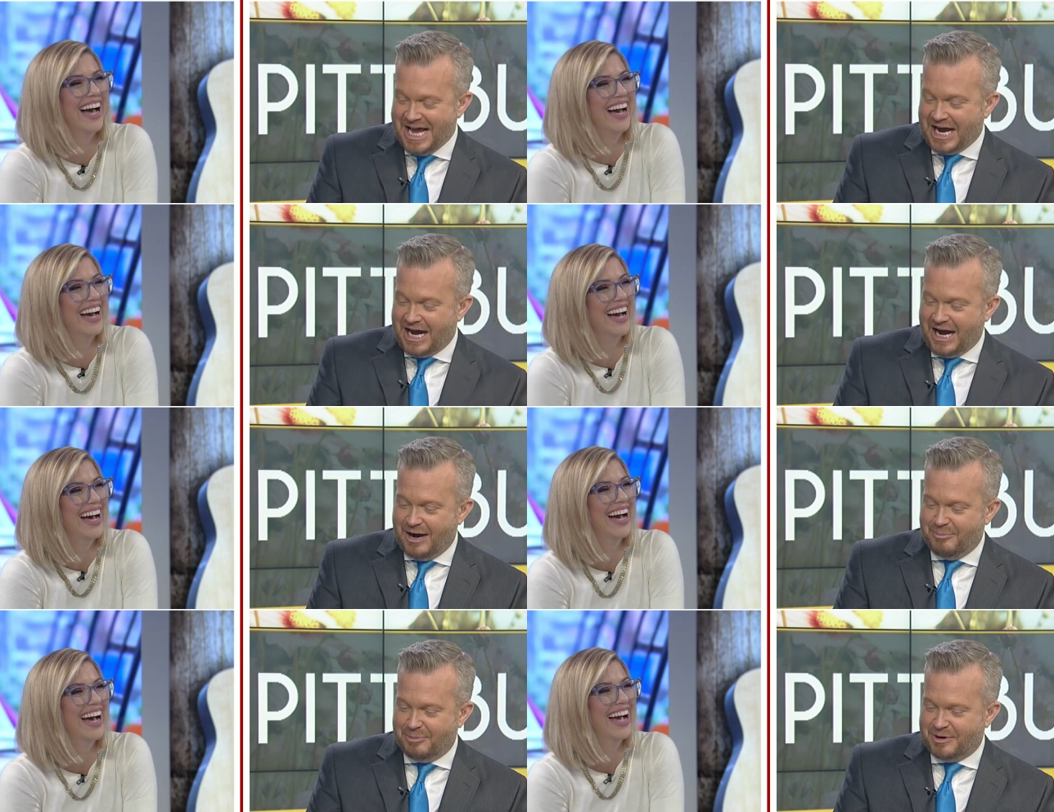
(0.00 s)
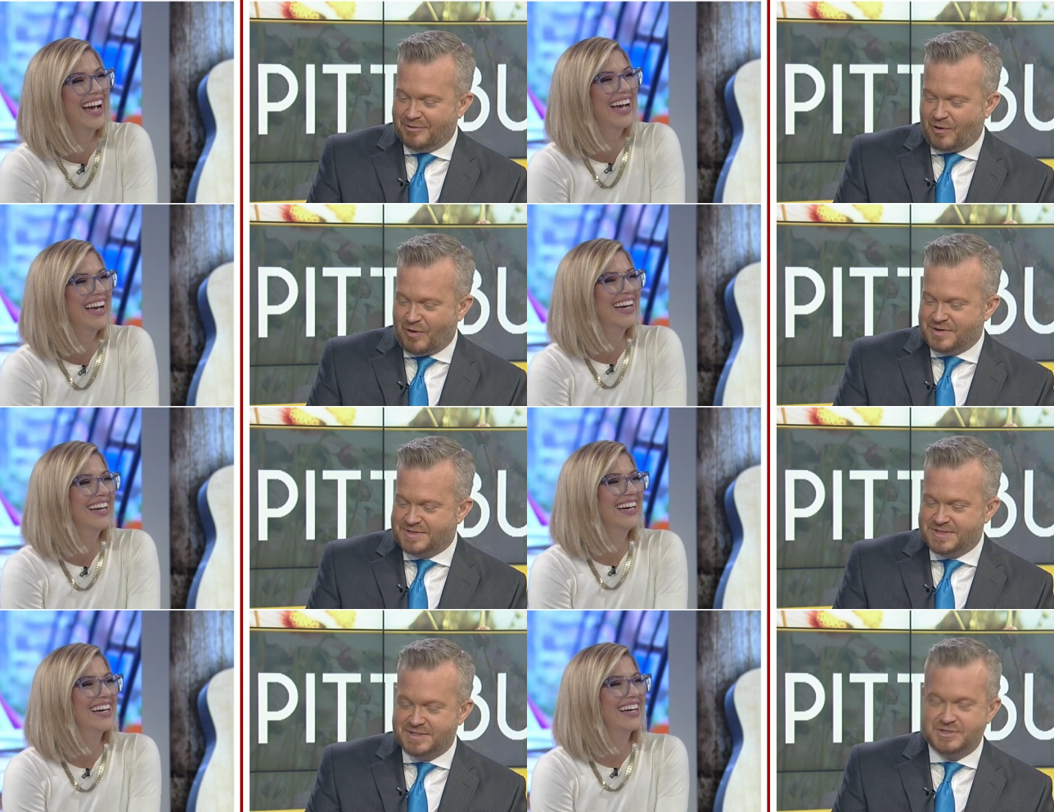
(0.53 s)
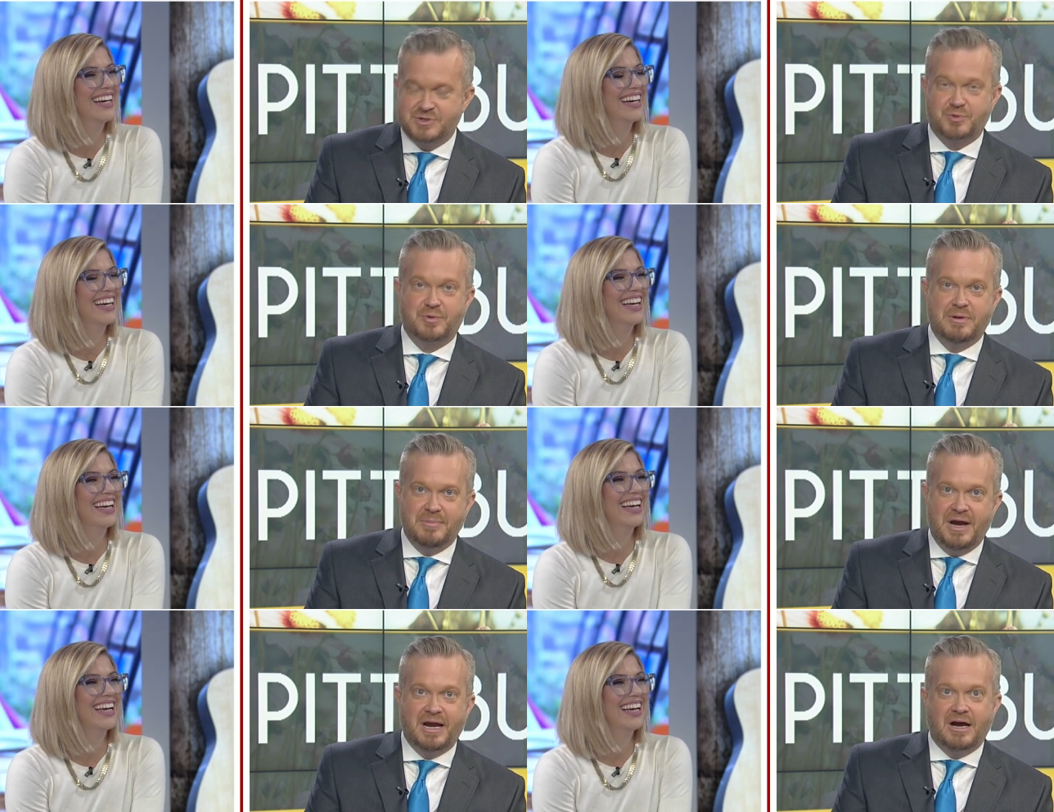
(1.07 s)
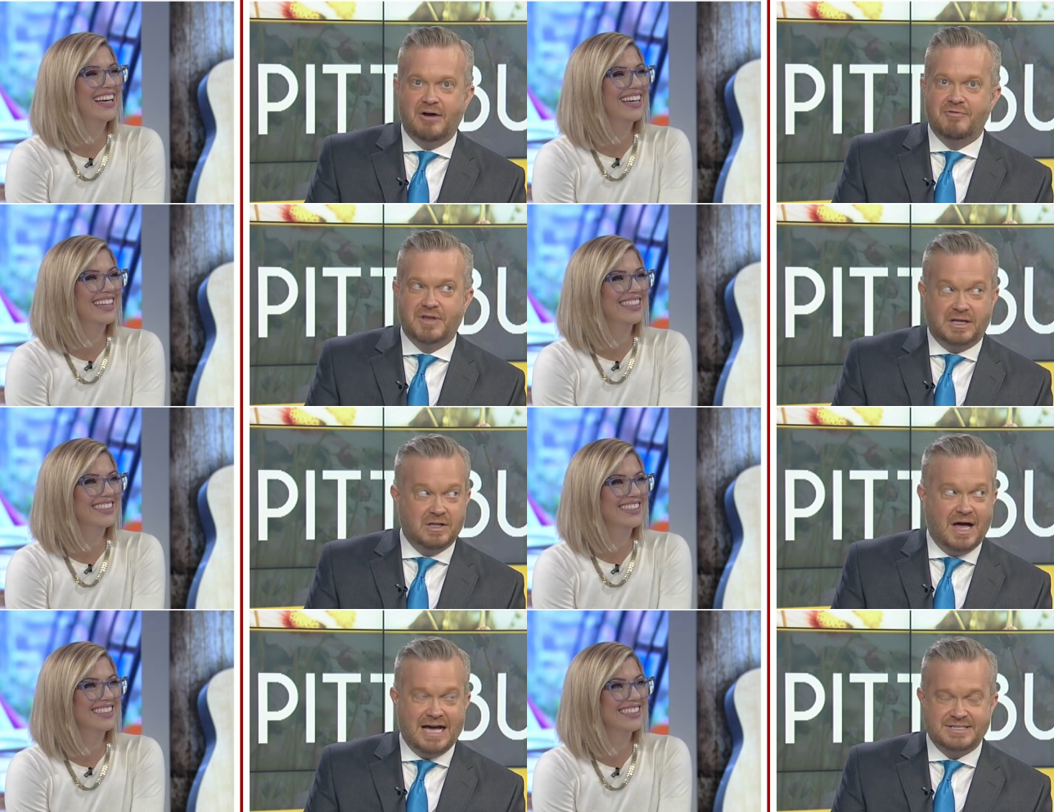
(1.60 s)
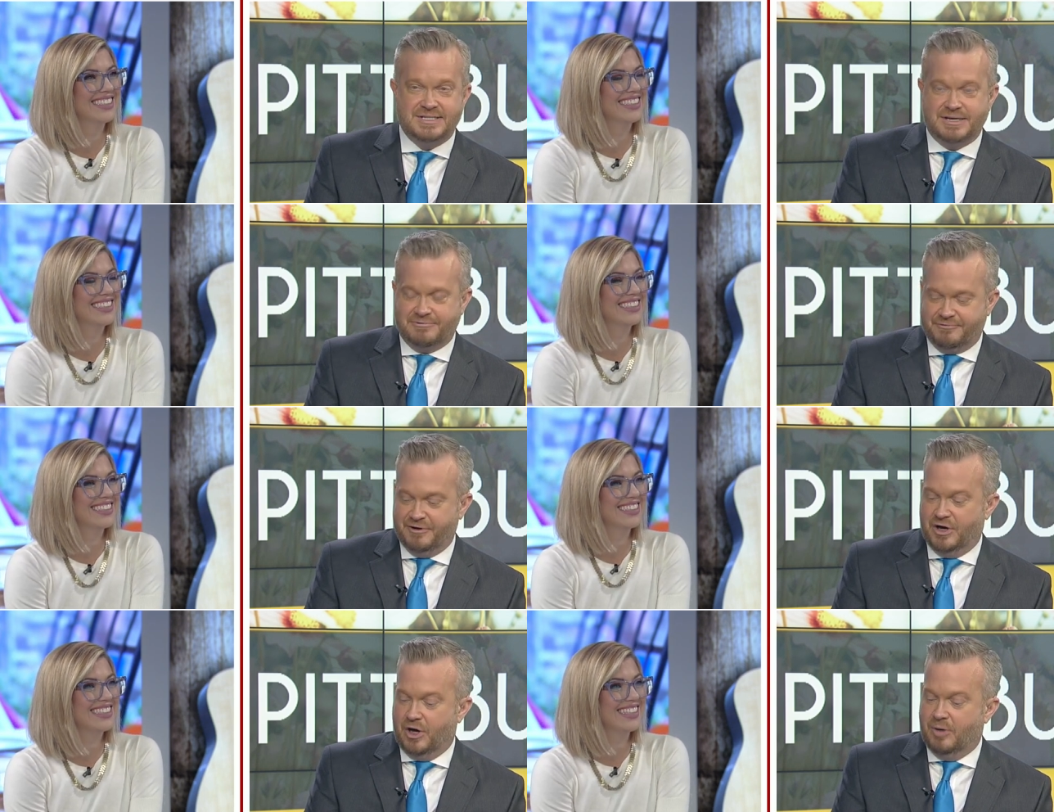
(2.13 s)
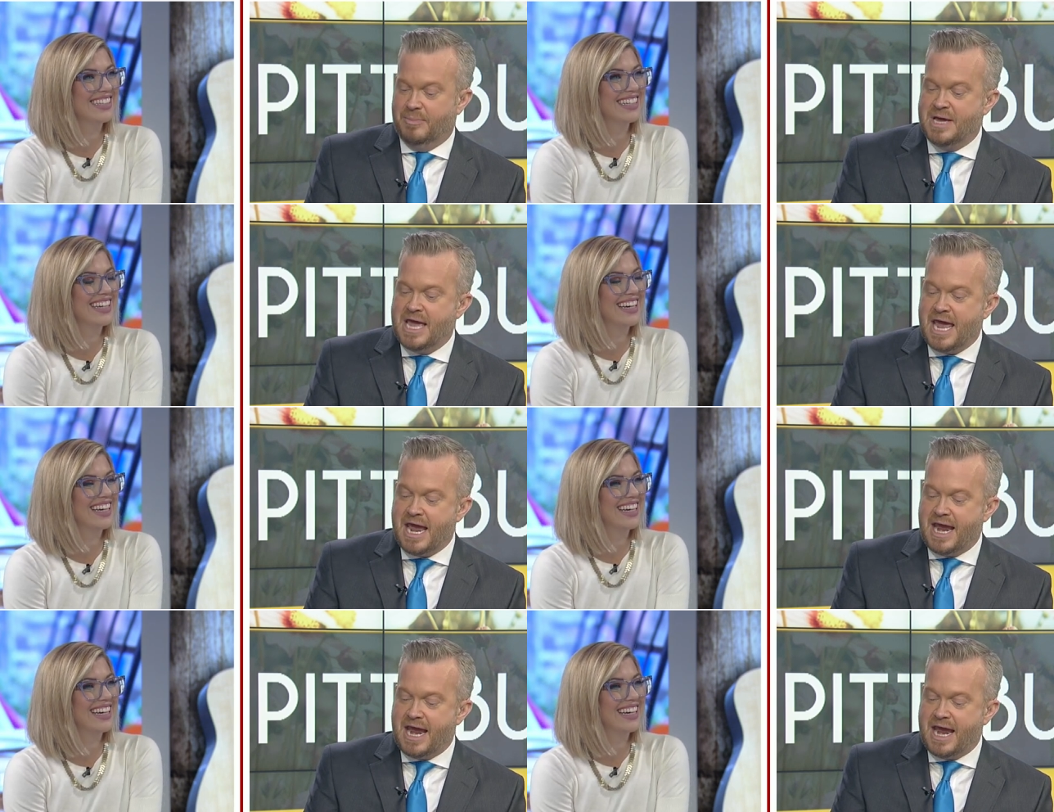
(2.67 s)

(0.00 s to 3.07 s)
Speaker 1: Uh, but of course, this is a remake of the classic film,